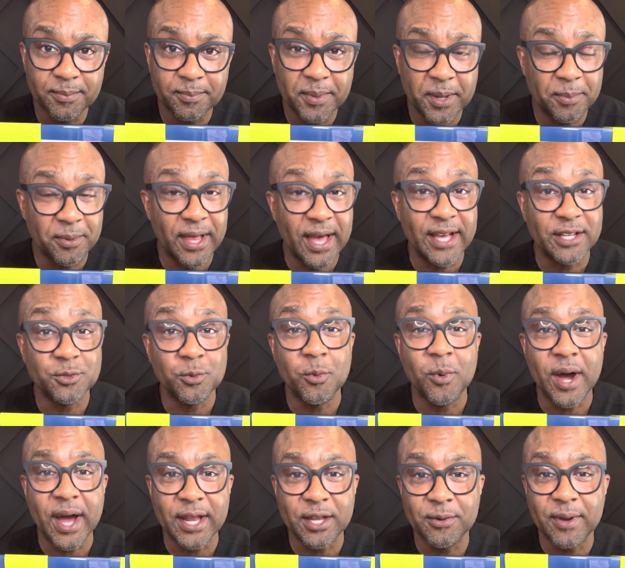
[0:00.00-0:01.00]
People ask,
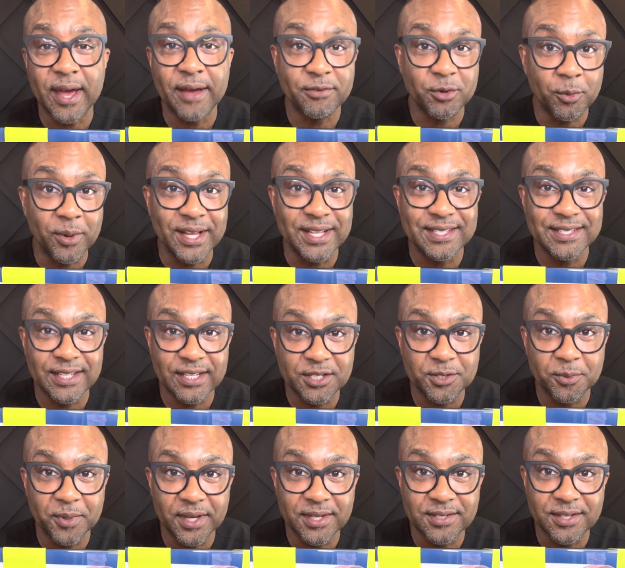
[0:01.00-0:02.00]
why do I have to wait 6
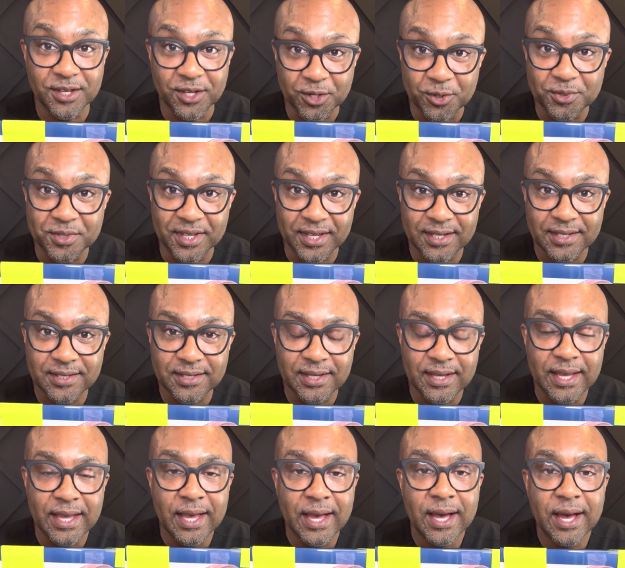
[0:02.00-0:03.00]
weeks to use this?
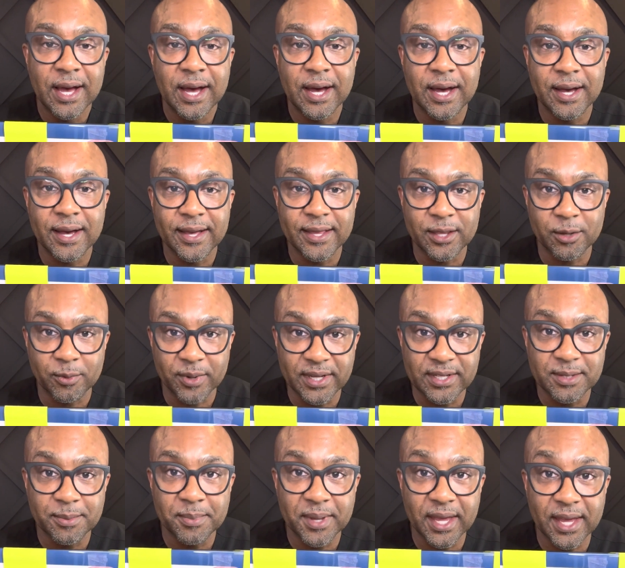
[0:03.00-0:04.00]
And the
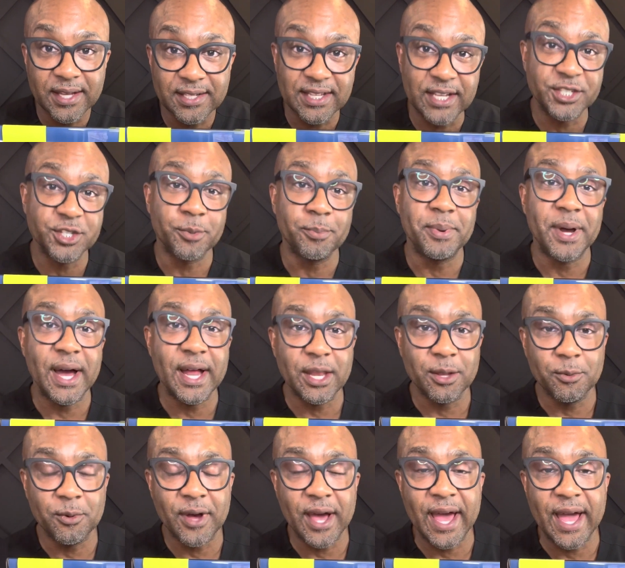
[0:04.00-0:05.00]
reason being is that your body
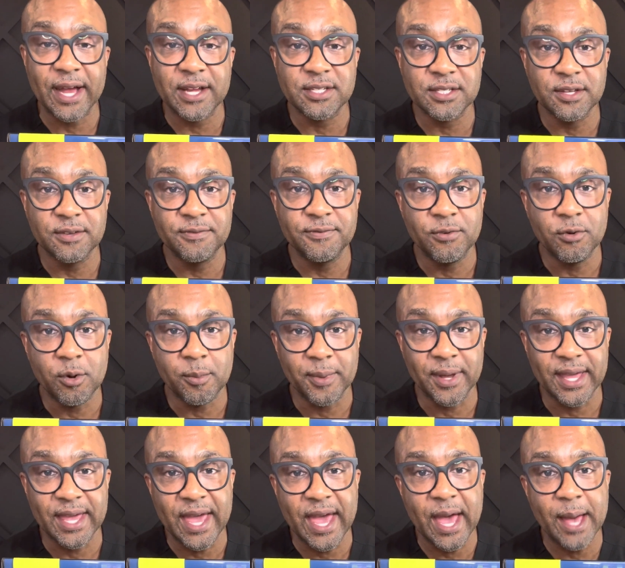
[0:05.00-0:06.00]
will actually form a
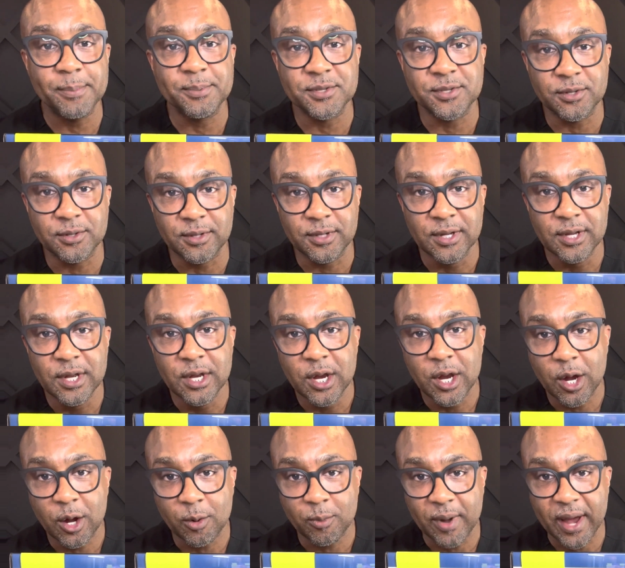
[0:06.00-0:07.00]
capsule
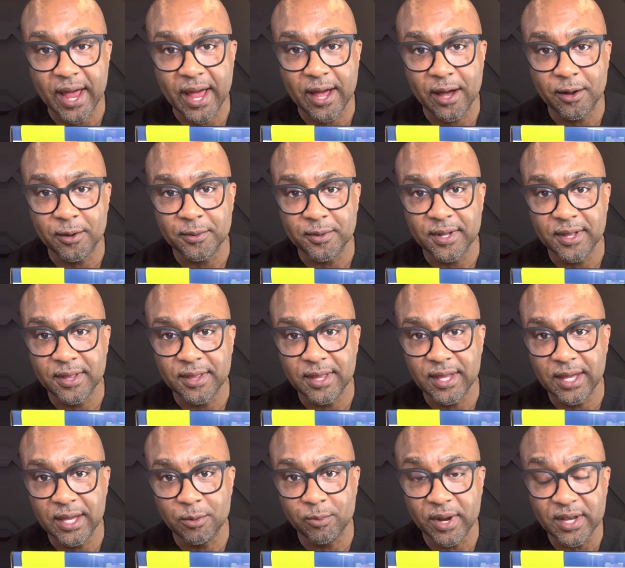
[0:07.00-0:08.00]
around
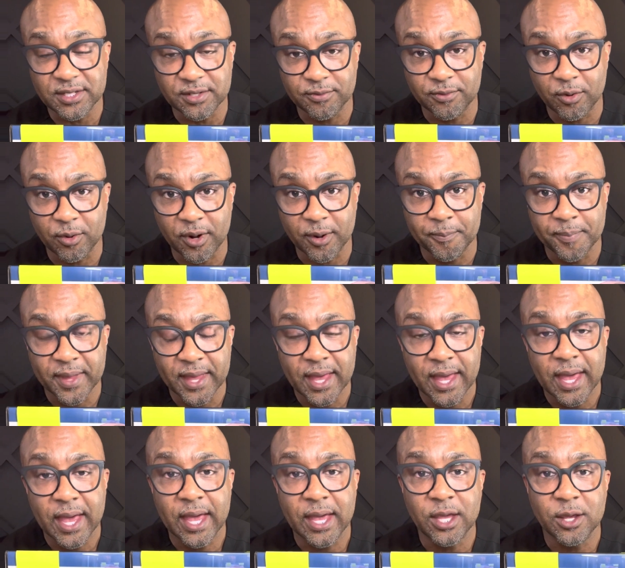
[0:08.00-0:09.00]
the reservoir.
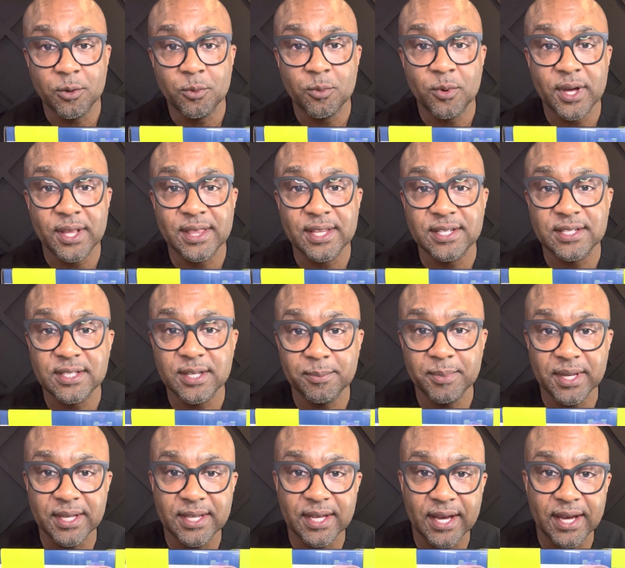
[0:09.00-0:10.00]
And you want this to
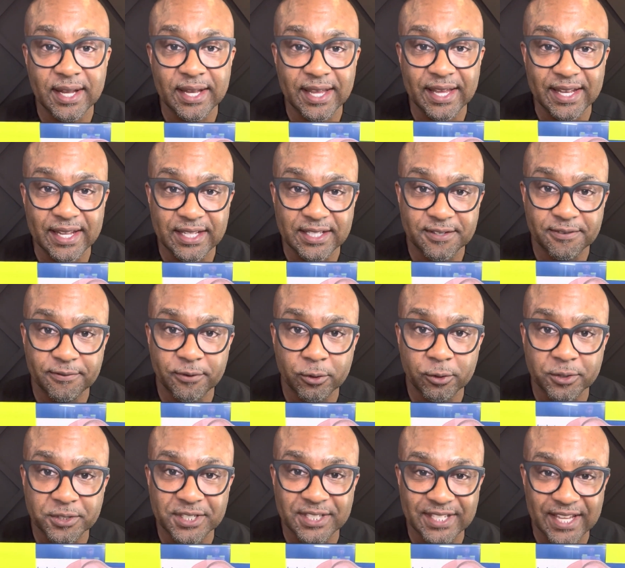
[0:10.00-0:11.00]
be done in its full
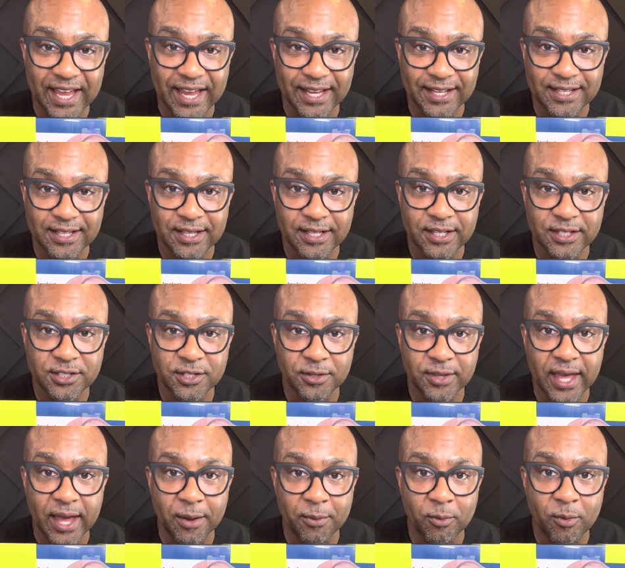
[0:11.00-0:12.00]
state so
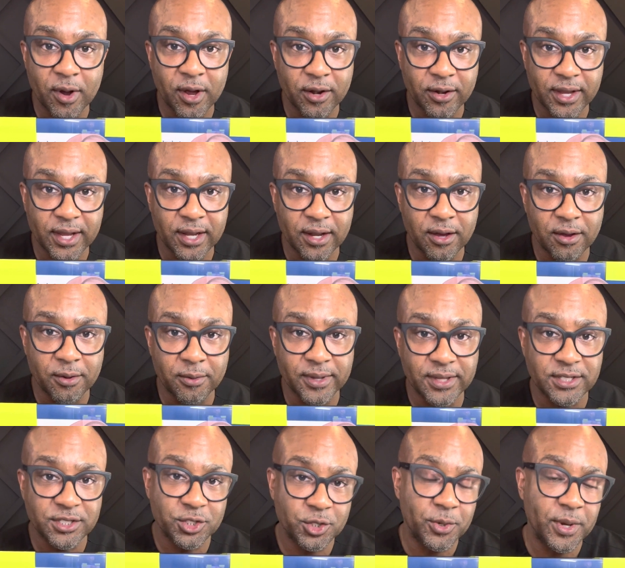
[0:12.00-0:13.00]
that water can
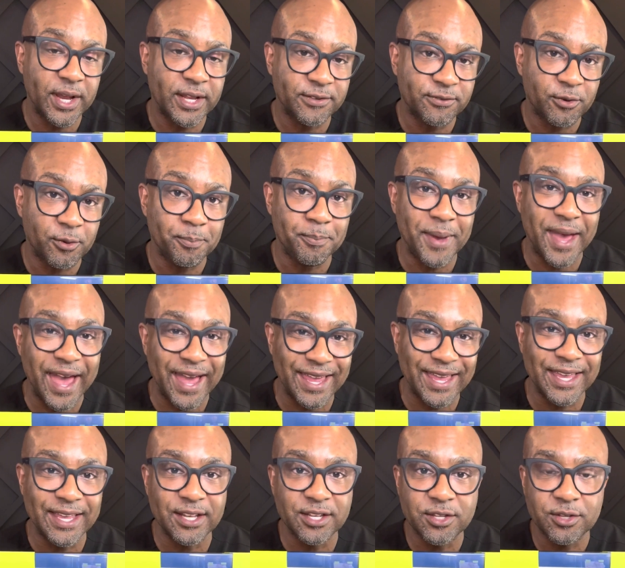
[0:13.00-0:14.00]
always transfer back
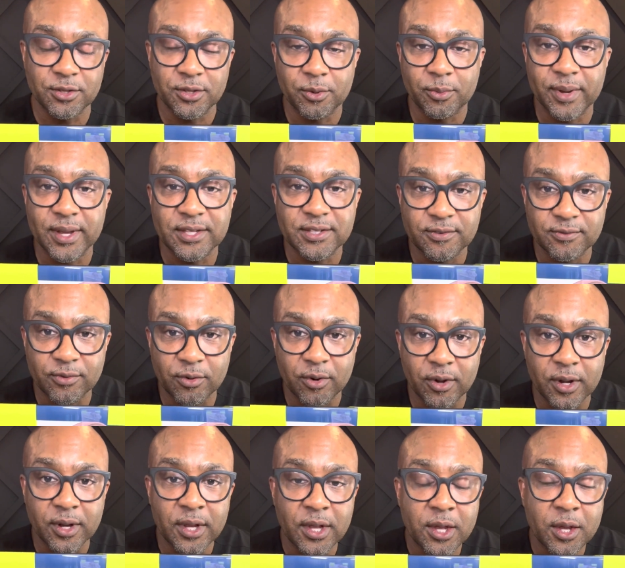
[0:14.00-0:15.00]
into the
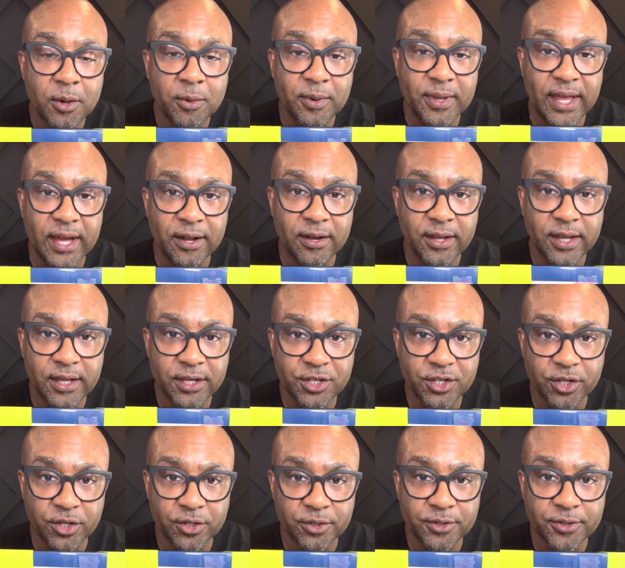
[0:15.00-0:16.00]
reservoir without
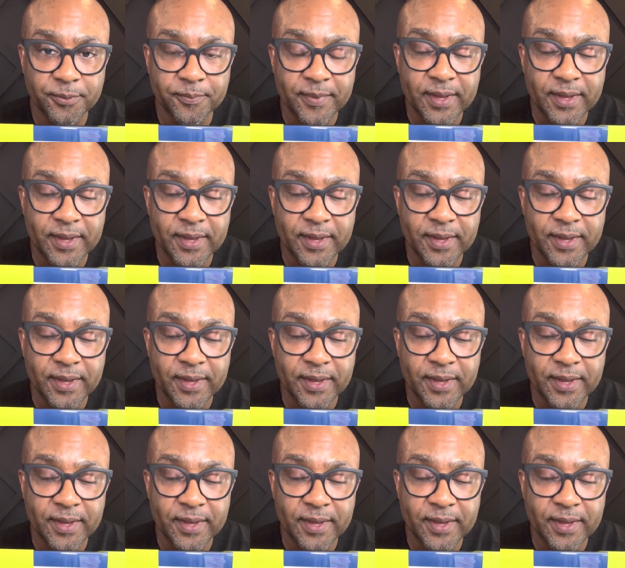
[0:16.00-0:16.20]
issues.